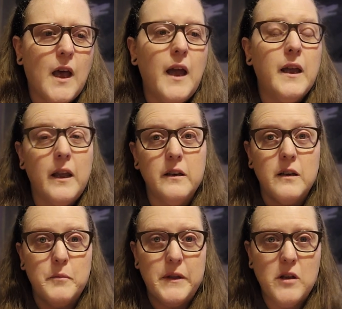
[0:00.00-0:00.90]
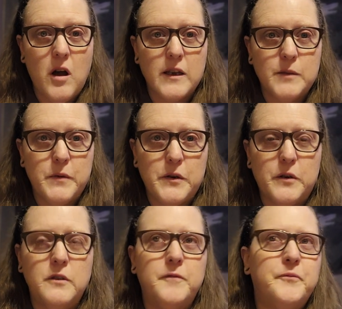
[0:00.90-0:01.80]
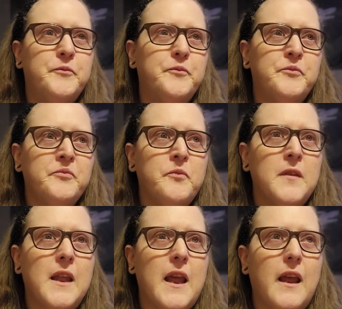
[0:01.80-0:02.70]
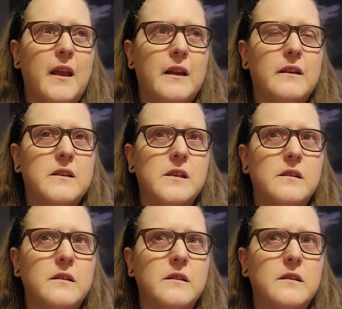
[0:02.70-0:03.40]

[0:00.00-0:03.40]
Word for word: I ended up at the hospital and